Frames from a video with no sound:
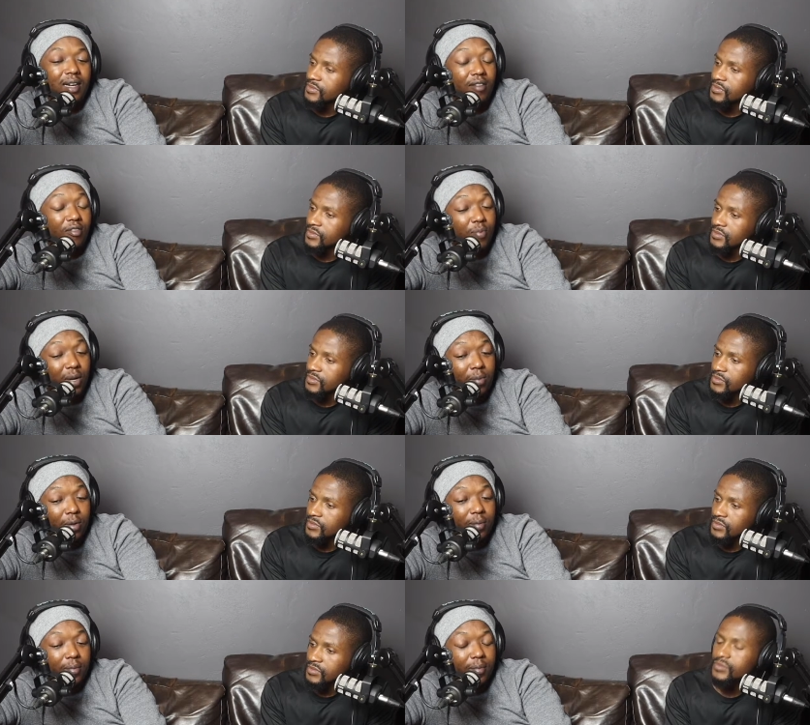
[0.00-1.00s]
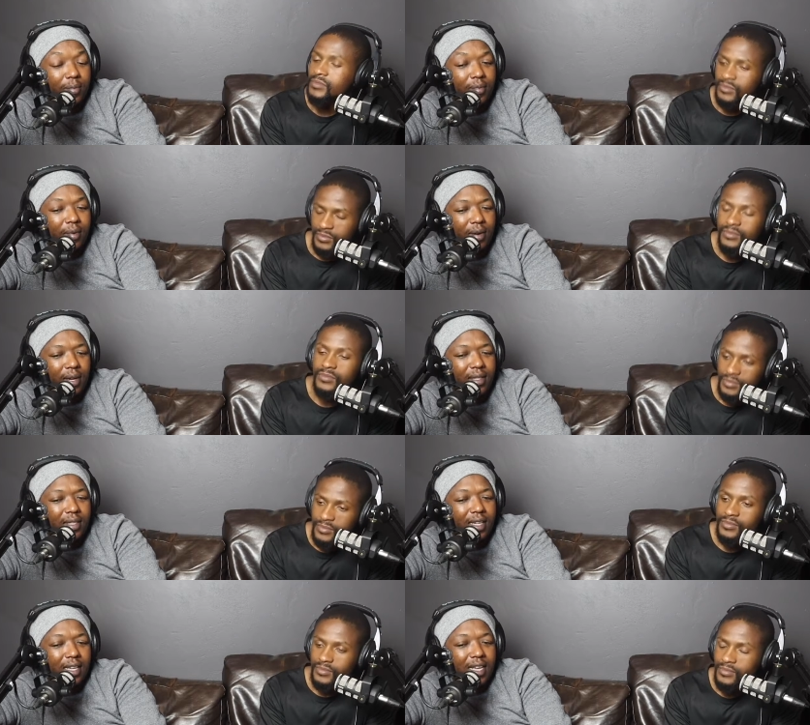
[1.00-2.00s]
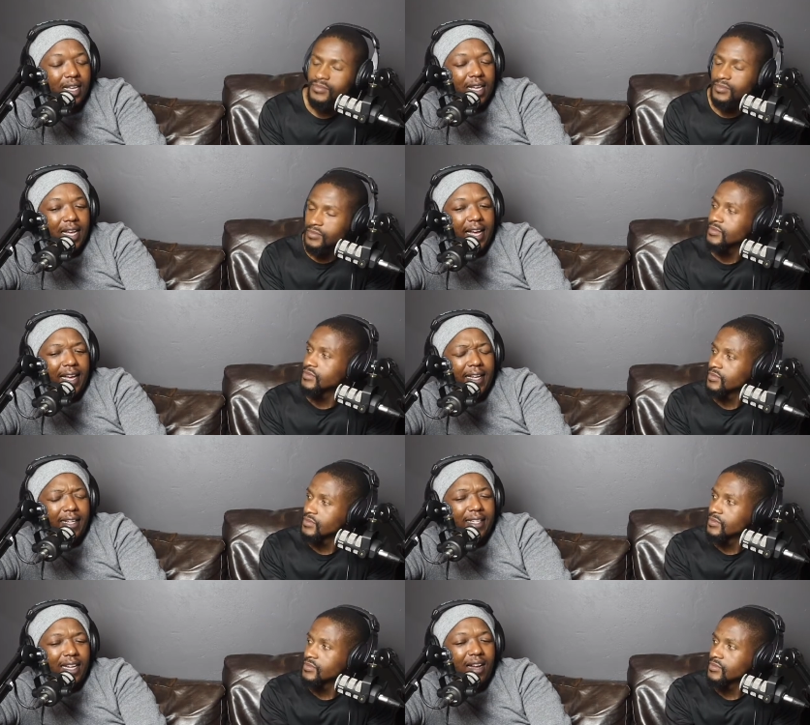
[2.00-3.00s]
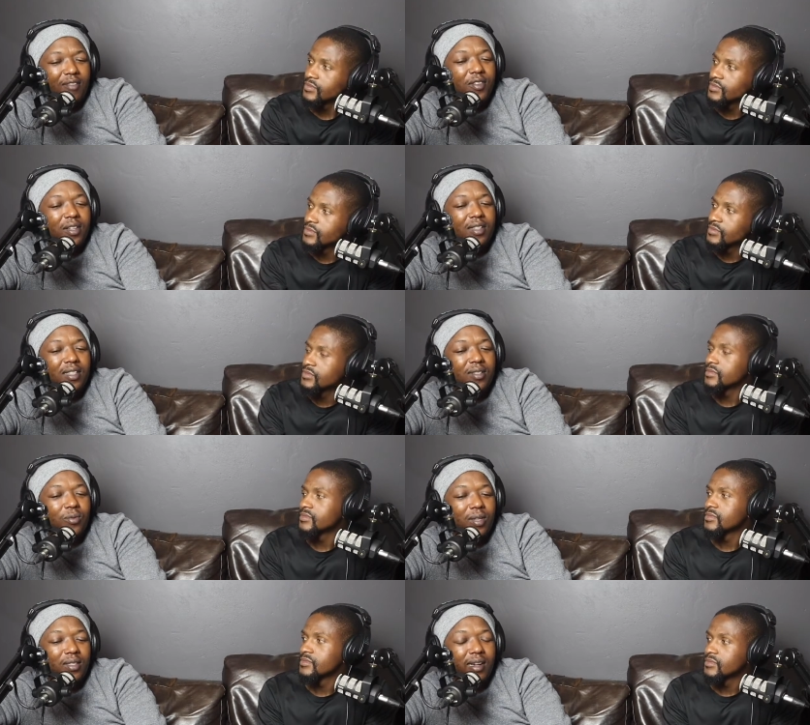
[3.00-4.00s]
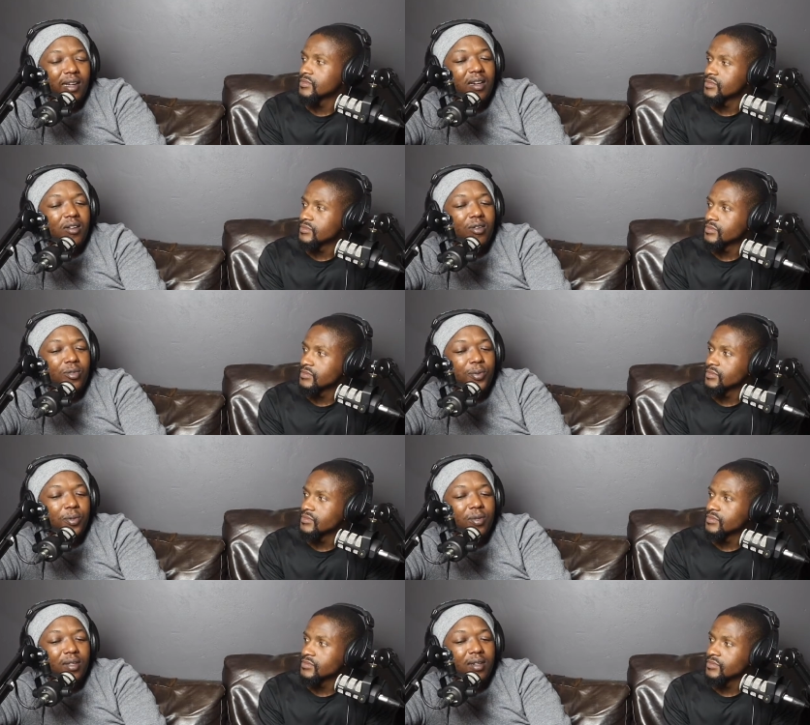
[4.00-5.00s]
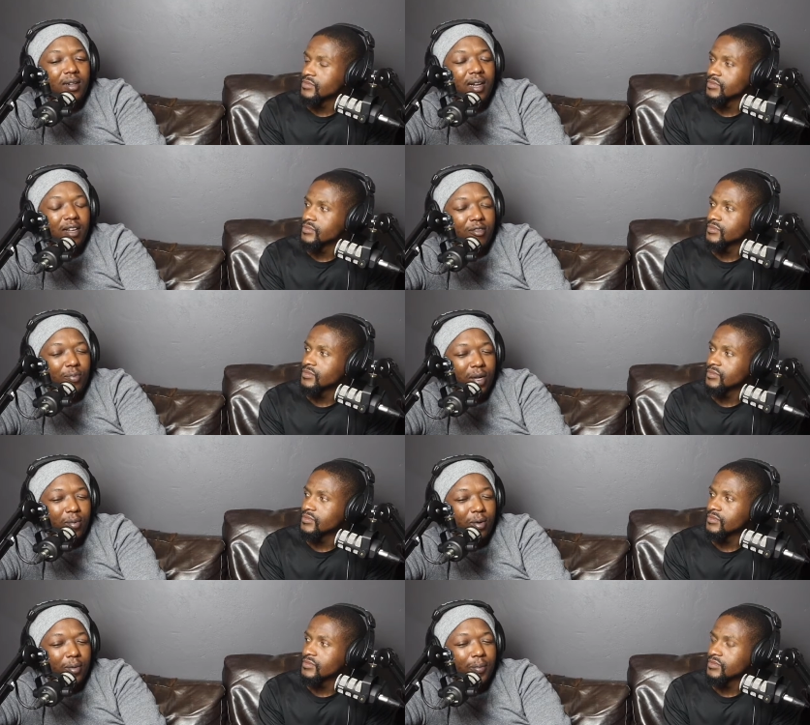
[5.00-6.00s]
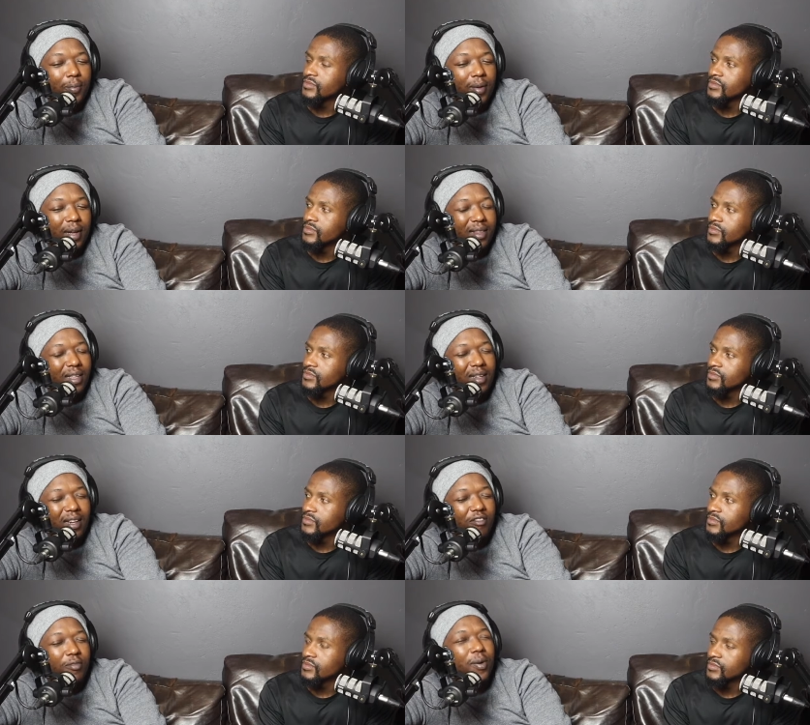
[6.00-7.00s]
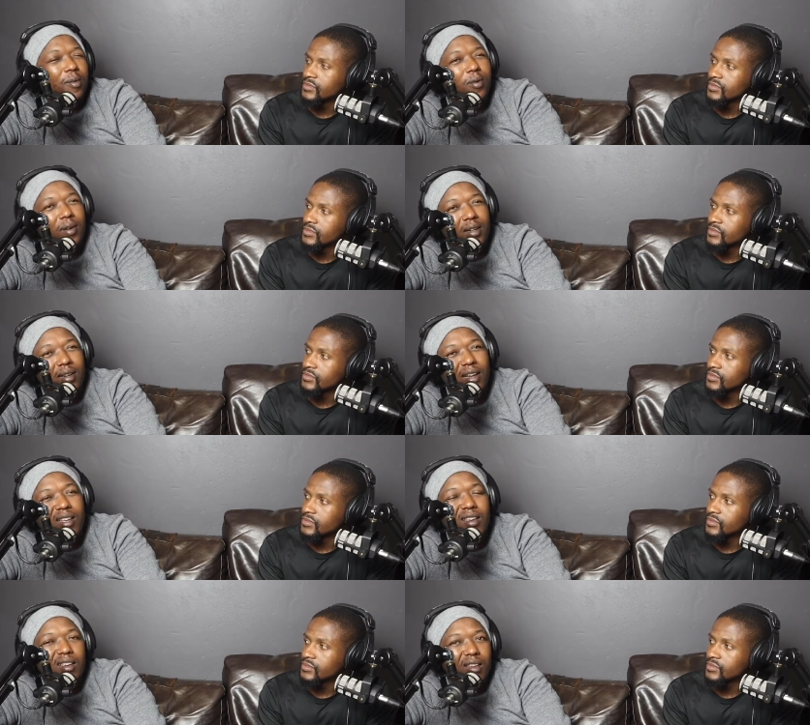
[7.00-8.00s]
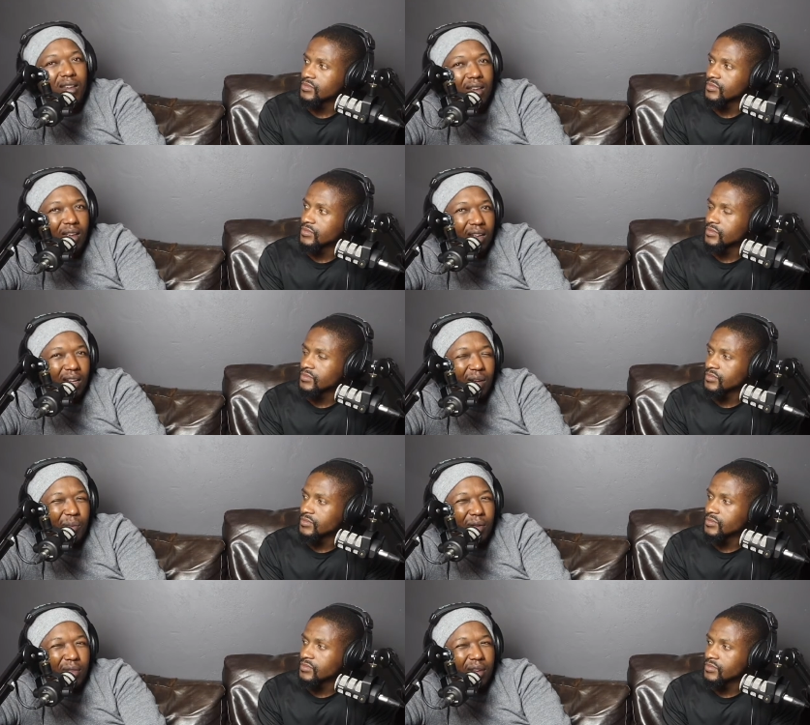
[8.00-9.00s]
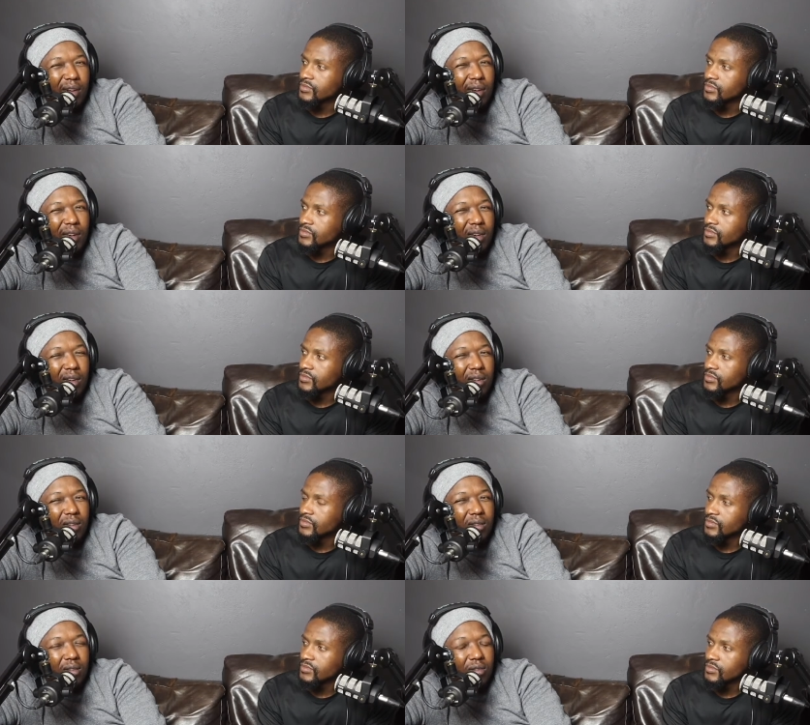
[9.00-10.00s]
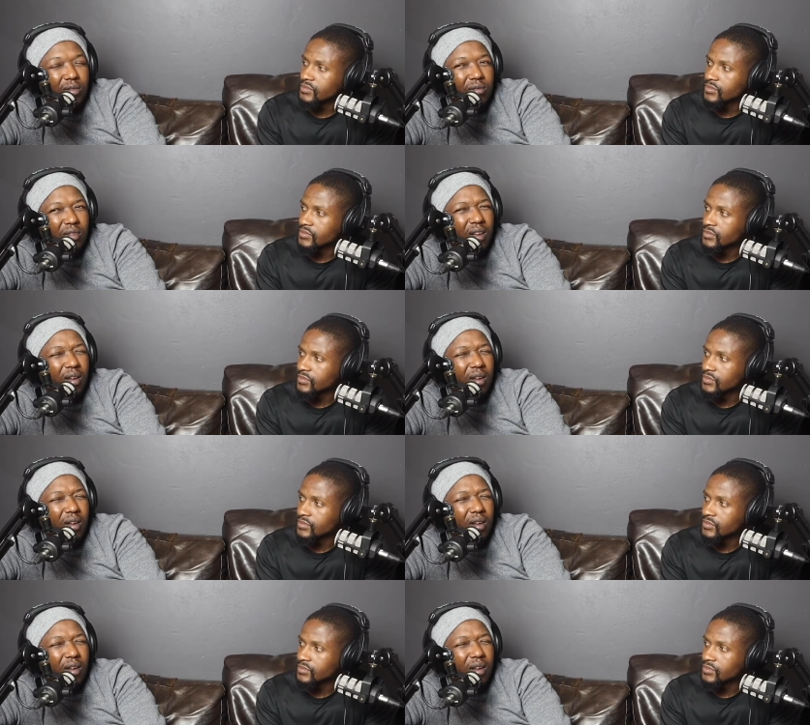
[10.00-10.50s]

Speaker 1: life of Pablo, mm. right? Mm. And I felt this was like a cross between Life of Pablo. I think Life of Pablo had like about three, yeah,